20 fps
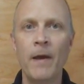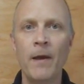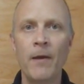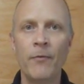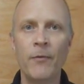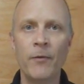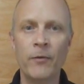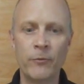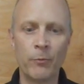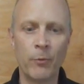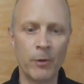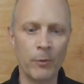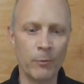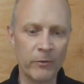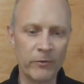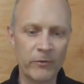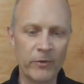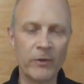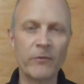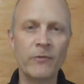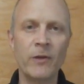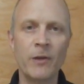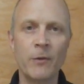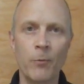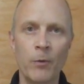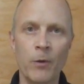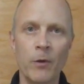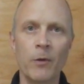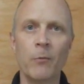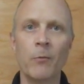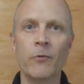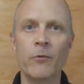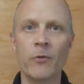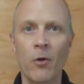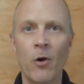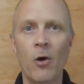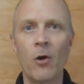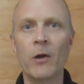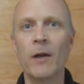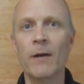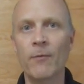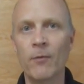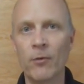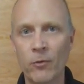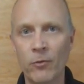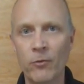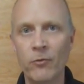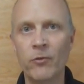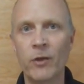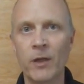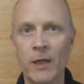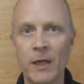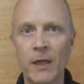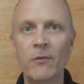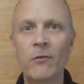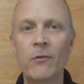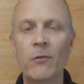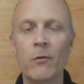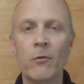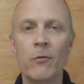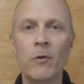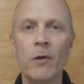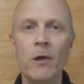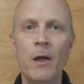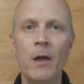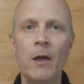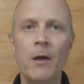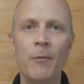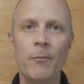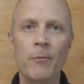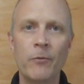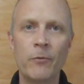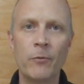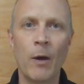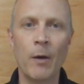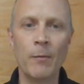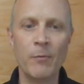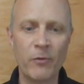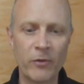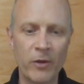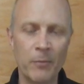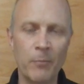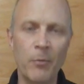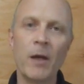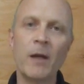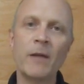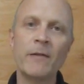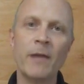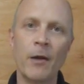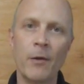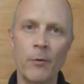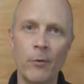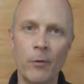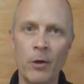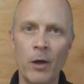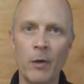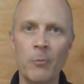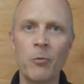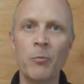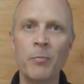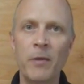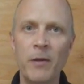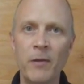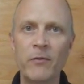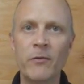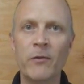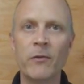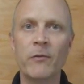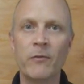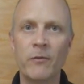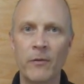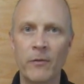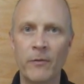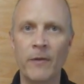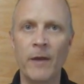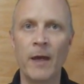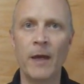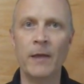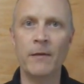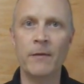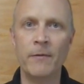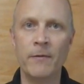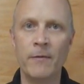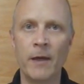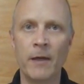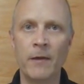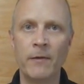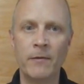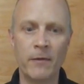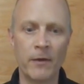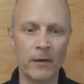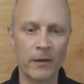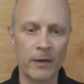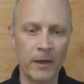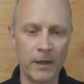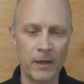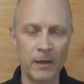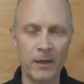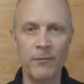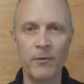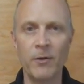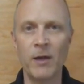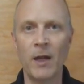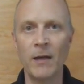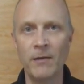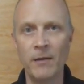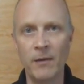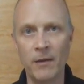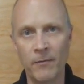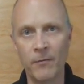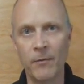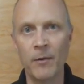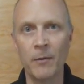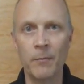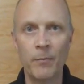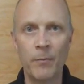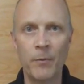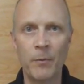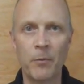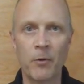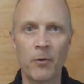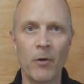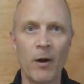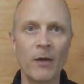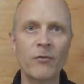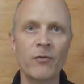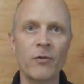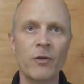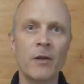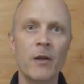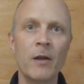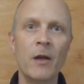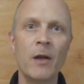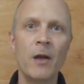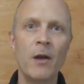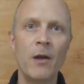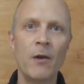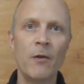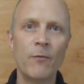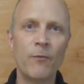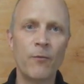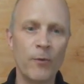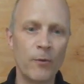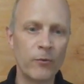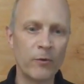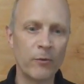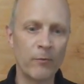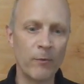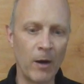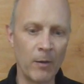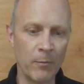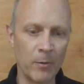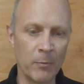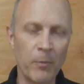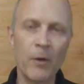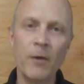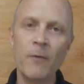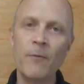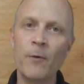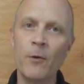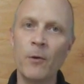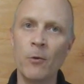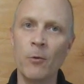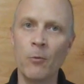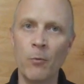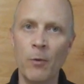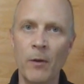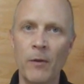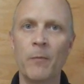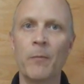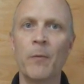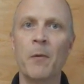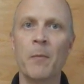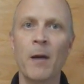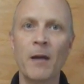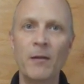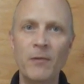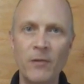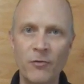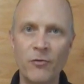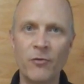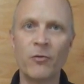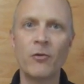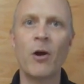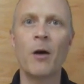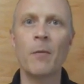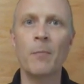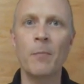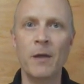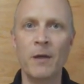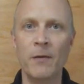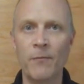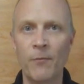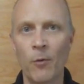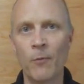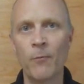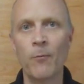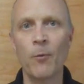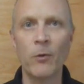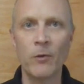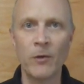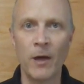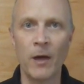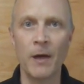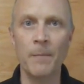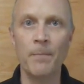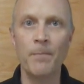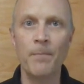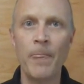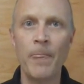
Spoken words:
This 21/16 really was a long evolution to get to. So I'm just going to break it down into a couple pieces that kind of give you an idea of the progression. First of all, I'm going to play for you a rhythm that my teacher taught me in 4/4 time.